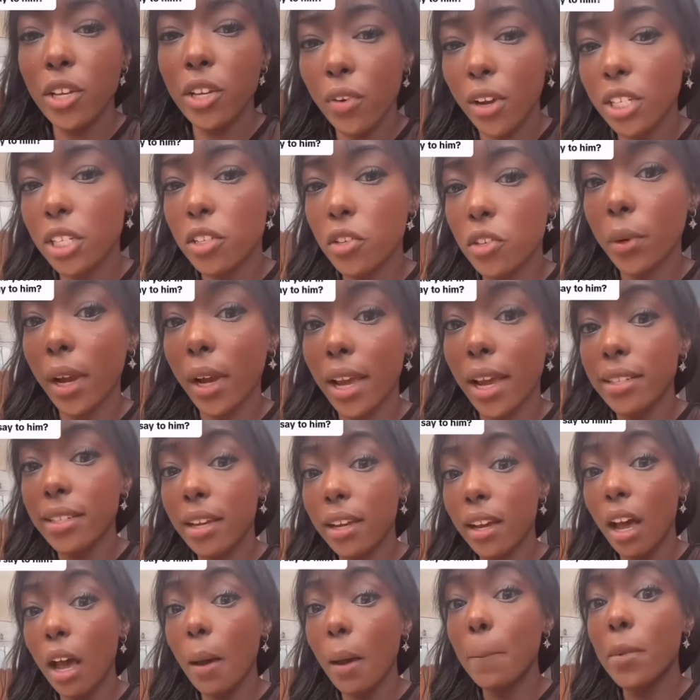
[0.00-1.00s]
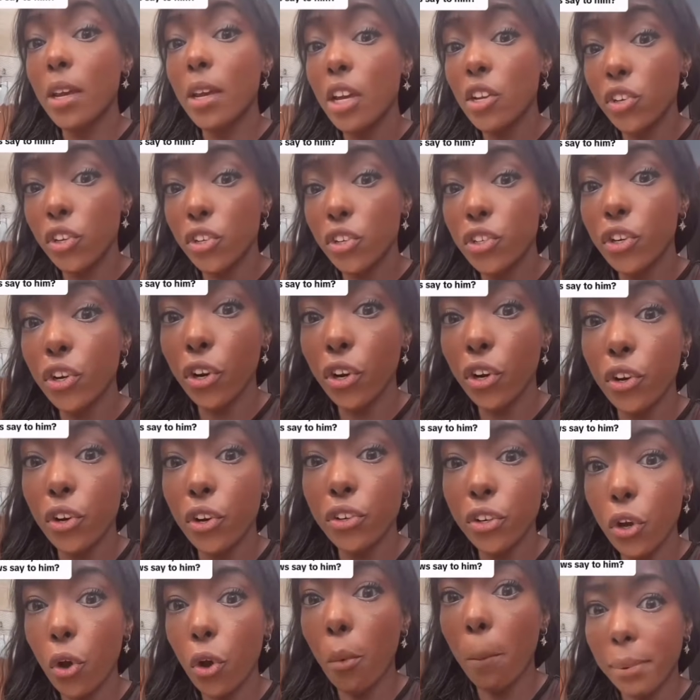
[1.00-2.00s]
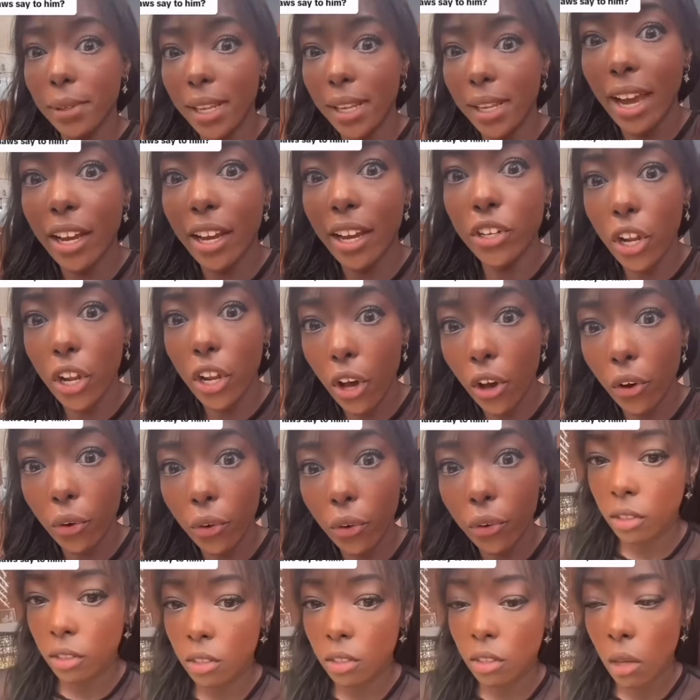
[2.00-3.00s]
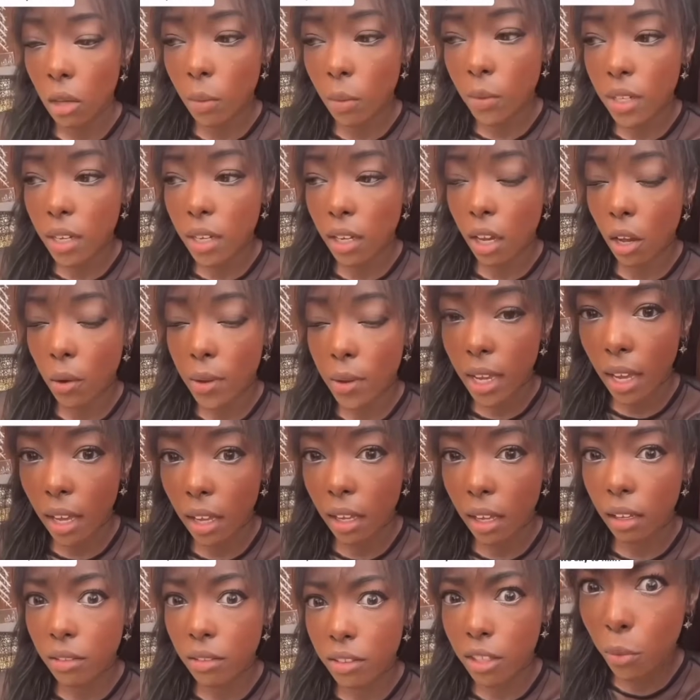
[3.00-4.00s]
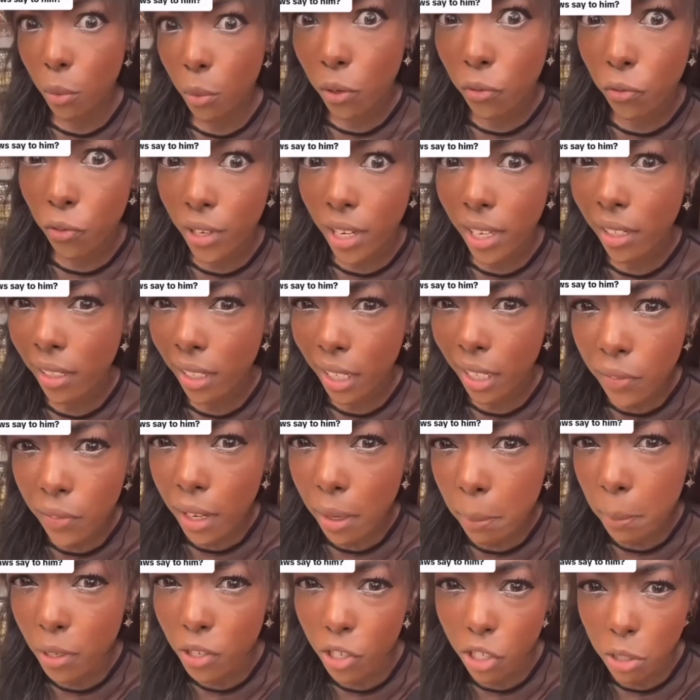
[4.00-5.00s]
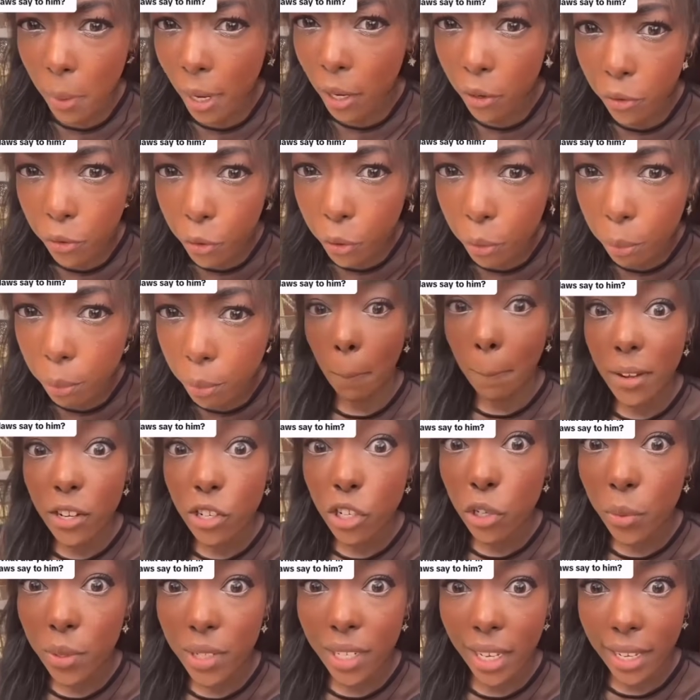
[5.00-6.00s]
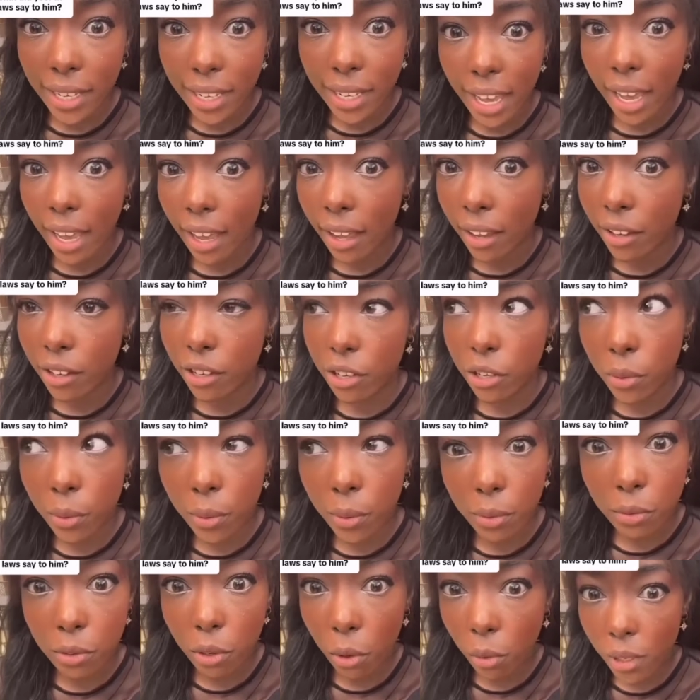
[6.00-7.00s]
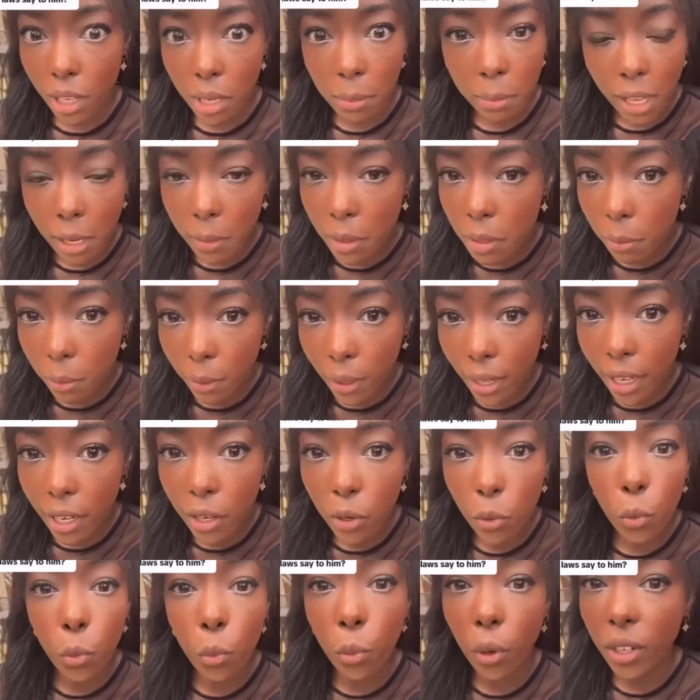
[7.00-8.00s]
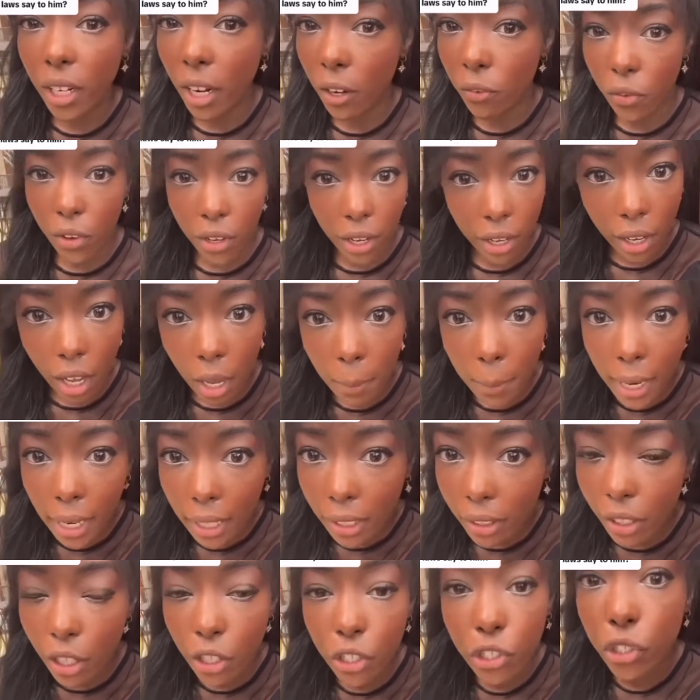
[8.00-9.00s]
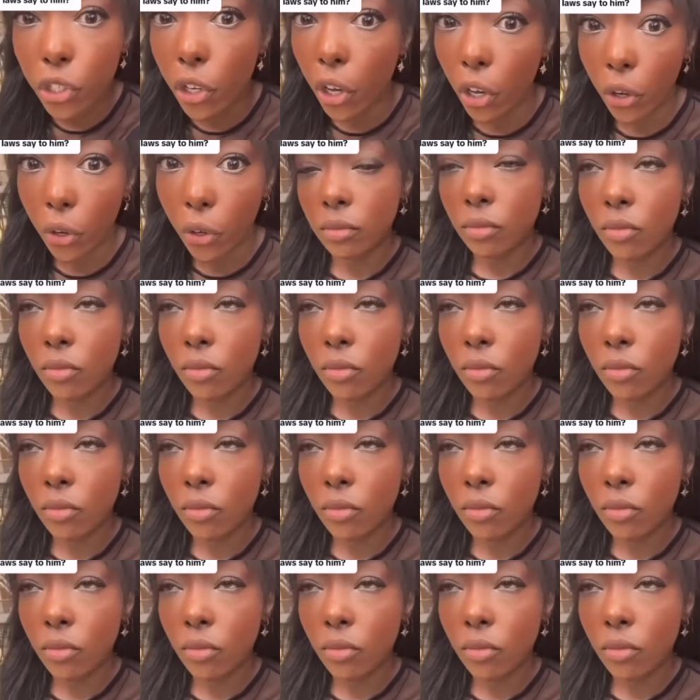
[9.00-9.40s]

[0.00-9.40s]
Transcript: The rest of you guys can come. Just her, no, black, no. So I was like, oh yeah? Then we're freaking leaving my group. And she was like, yeah, you don't let black people in. We're not fucking, let's go.